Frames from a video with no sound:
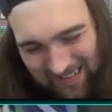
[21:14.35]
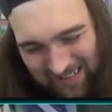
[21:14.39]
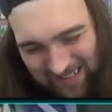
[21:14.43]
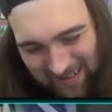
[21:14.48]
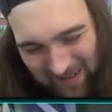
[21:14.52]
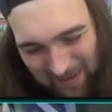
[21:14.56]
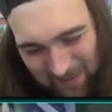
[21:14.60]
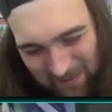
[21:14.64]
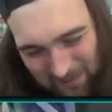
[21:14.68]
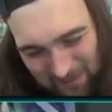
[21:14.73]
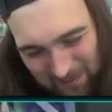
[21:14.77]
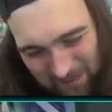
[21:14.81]

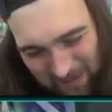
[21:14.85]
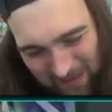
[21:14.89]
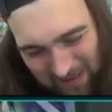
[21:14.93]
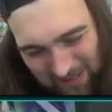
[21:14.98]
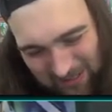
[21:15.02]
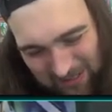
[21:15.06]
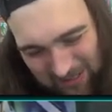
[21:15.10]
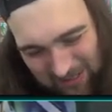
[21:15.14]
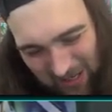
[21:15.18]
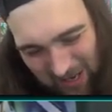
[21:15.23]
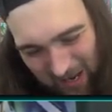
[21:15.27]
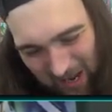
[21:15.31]
Uh,
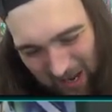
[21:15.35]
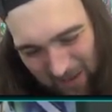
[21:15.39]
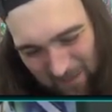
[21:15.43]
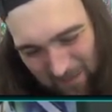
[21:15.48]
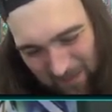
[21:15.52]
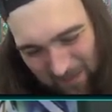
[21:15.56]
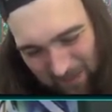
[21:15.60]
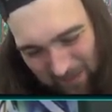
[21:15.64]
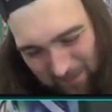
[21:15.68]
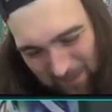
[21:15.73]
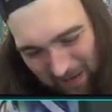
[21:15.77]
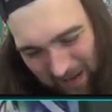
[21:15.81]
uh, Sean
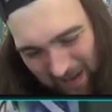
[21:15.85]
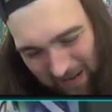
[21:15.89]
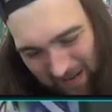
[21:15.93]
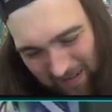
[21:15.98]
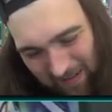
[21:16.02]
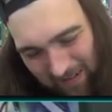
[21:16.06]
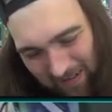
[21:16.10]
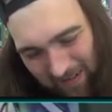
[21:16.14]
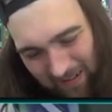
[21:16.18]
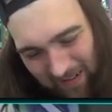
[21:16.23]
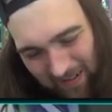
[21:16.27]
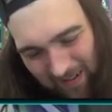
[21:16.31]

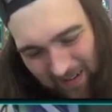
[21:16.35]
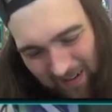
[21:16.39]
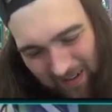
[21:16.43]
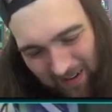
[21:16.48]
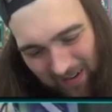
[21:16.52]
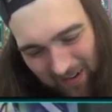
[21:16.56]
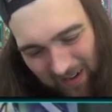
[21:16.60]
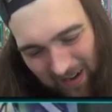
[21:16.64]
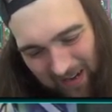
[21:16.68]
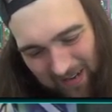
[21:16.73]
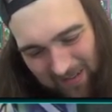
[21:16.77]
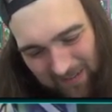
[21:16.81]
McMahon.
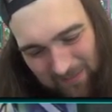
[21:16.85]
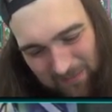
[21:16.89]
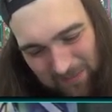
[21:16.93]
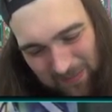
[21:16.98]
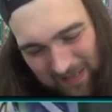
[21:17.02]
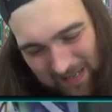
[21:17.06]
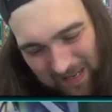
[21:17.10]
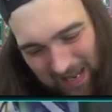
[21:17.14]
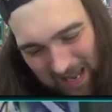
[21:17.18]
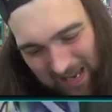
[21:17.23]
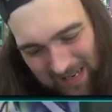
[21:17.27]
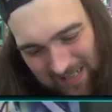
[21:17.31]
Uh,
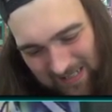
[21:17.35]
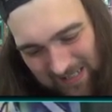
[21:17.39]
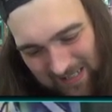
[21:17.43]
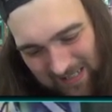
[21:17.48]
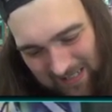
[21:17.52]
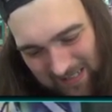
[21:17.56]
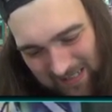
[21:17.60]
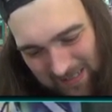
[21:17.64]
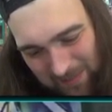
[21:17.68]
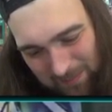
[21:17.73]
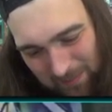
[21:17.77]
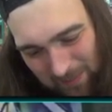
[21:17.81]
P.S.
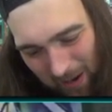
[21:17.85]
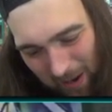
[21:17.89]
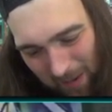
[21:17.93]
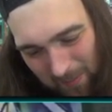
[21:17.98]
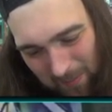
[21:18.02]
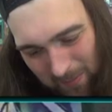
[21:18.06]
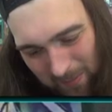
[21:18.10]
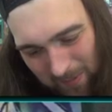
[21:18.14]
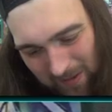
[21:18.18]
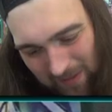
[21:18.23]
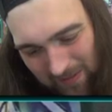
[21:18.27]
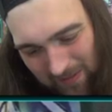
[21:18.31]
This is
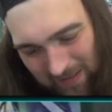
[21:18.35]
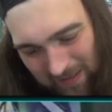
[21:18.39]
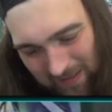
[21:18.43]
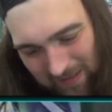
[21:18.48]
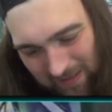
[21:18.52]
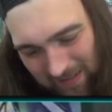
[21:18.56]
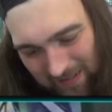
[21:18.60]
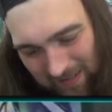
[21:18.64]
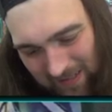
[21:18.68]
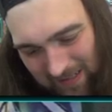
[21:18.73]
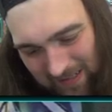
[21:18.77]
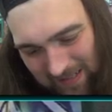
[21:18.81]
probably the,
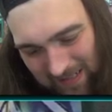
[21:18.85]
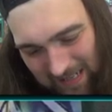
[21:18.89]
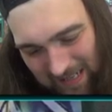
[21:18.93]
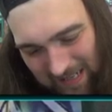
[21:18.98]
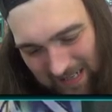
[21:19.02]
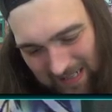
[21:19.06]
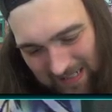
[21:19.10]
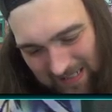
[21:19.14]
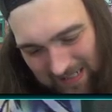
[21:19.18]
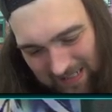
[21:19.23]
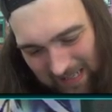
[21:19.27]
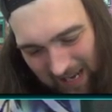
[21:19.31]
the
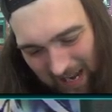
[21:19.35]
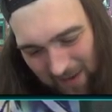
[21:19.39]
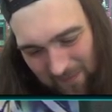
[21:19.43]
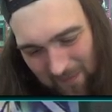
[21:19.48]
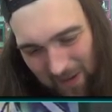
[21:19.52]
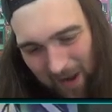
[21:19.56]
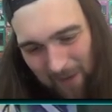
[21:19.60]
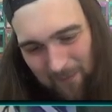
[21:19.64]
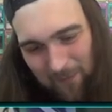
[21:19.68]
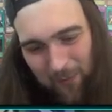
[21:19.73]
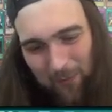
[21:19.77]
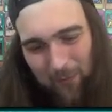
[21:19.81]
neatest I've
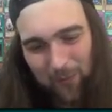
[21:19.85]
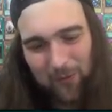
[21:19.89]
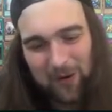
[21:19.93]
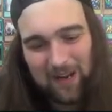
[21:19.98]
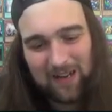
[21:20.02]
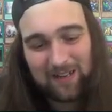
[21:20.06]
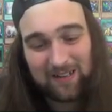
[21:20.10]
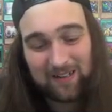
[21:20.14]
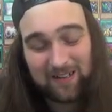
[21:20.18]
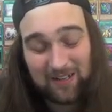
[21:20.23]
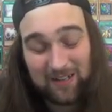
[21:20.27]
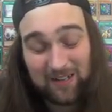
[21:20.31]
ever
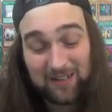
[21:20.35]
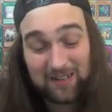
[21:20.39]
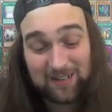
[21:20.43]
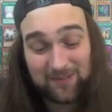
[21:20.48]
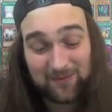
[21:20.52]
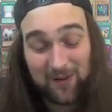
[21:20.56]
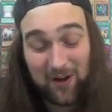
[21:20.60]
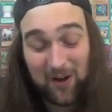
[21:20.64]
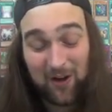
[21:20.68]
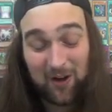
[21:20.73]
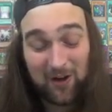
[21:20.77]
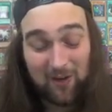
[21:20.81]
written. It's
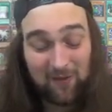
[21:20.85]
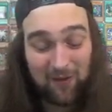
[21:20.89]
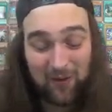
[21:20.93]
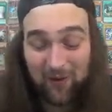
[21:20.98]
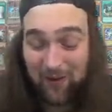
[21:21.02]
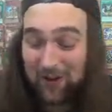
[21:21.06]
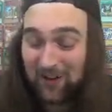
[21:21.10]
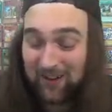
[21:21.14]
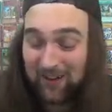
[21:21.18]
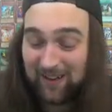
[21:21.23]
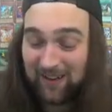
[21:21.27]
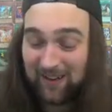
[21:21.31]
very,
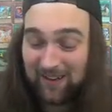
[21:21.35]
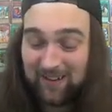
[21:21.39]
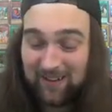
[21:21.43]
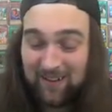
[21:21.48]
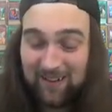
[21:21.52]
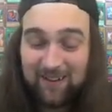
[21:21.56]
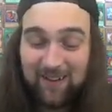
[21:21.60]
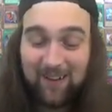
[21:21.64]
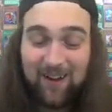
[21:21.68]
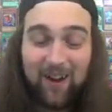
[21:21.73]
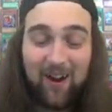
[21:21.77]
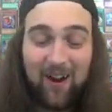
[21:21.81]
very good.
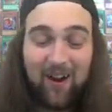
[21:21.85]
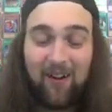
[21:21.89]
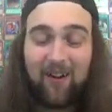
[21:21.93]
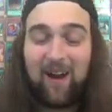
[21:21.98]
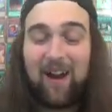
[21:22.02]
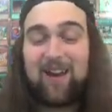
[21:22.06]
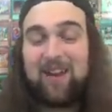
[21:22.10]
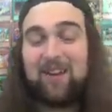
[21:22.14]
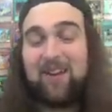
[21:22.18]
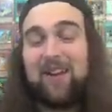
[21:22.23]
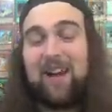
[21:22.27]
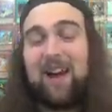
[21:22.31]
All
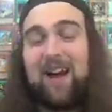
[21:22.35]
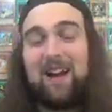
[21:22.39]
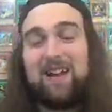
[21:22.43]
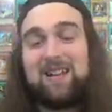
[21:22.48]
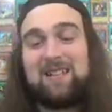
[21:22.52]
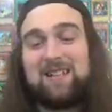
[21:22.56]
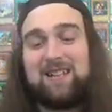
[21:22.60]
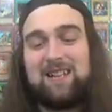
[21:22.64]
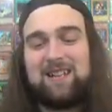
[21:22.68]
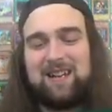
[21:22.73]
right, you guys.